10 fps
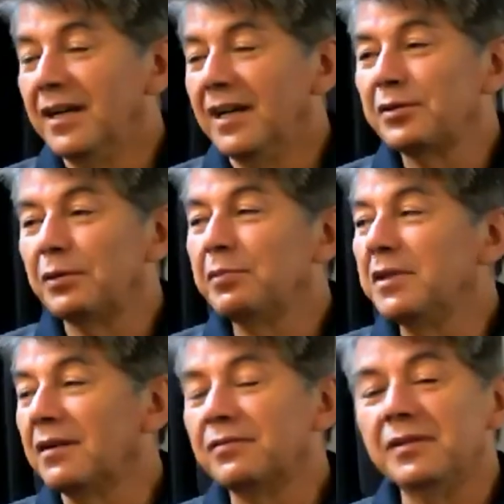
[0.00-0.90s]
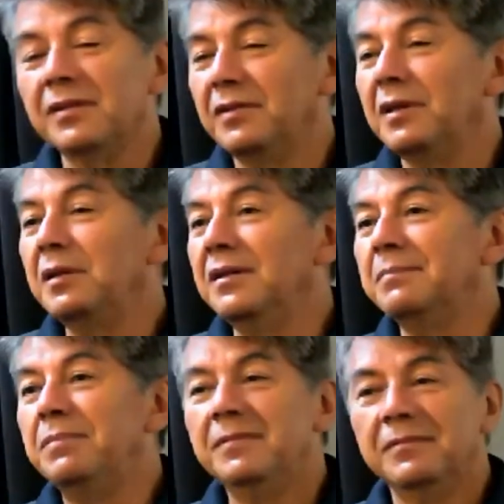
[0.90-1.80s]
And so we are very, very,
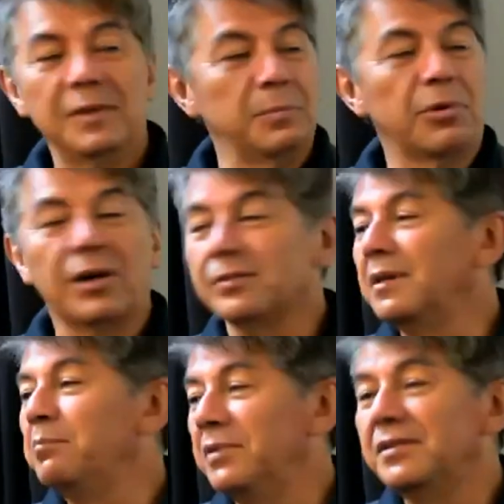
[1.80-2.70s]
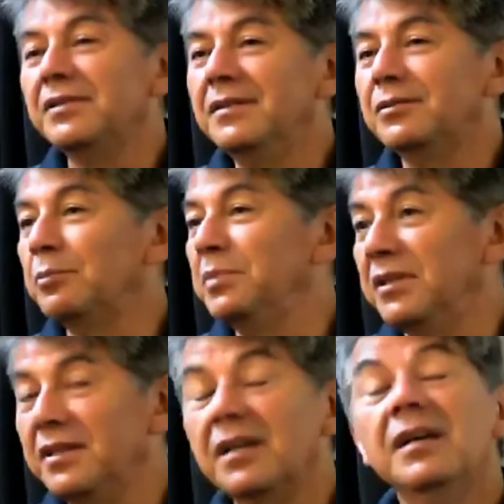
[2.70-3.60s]
very proud and pleased to be
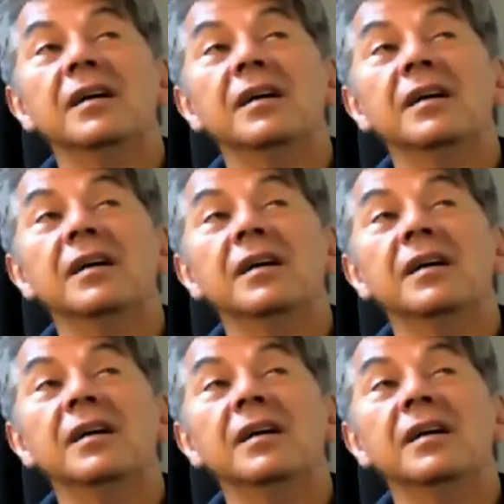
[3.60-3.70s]
here.